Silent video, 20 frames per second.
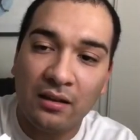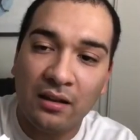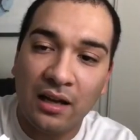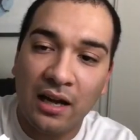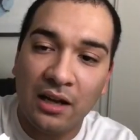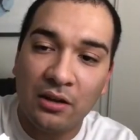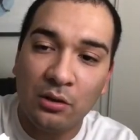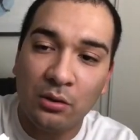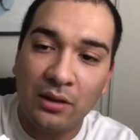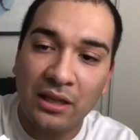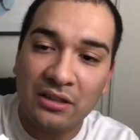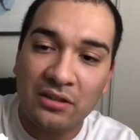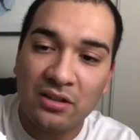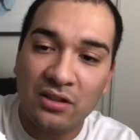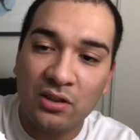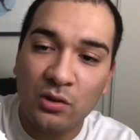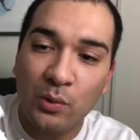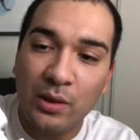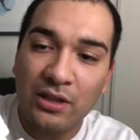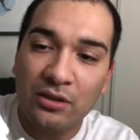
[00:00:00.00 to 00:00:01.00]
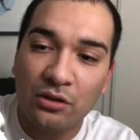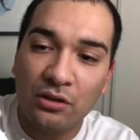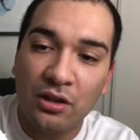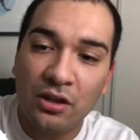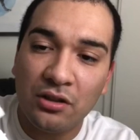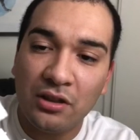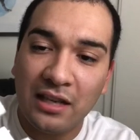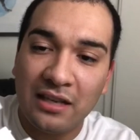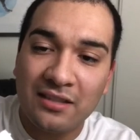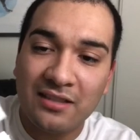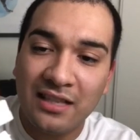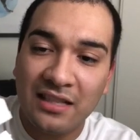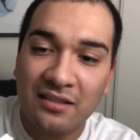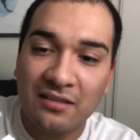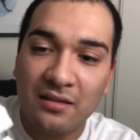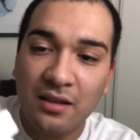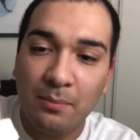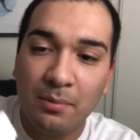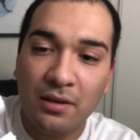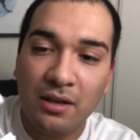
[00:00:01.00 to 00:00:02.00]
I don't like to squeeze or nothing, I just like to
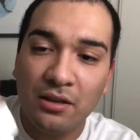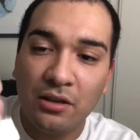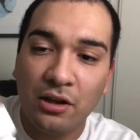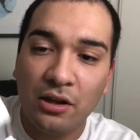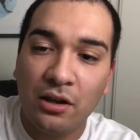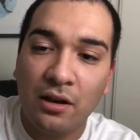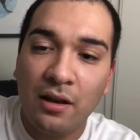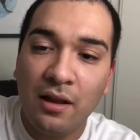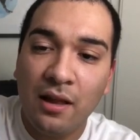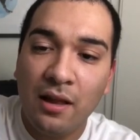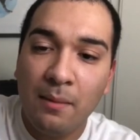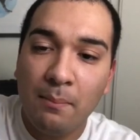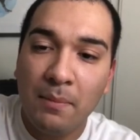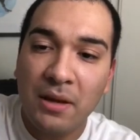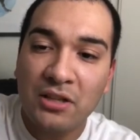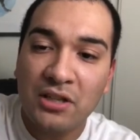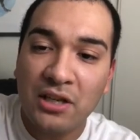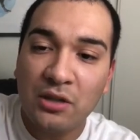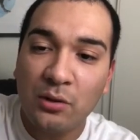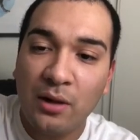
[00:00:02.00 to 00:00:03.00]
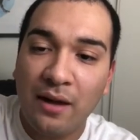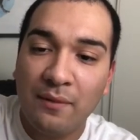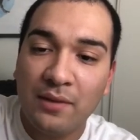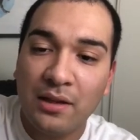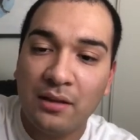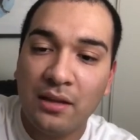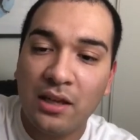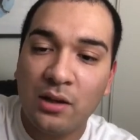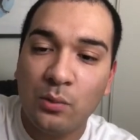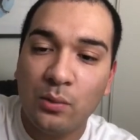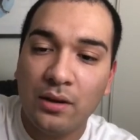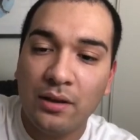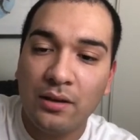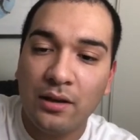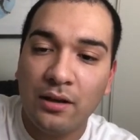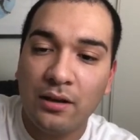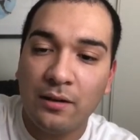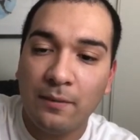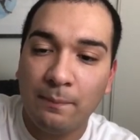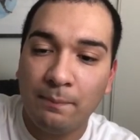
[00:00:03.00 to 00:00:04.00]
dip it in there. Make sure I don't have any liquid in
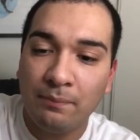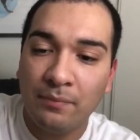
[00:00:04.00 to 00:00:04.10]
there.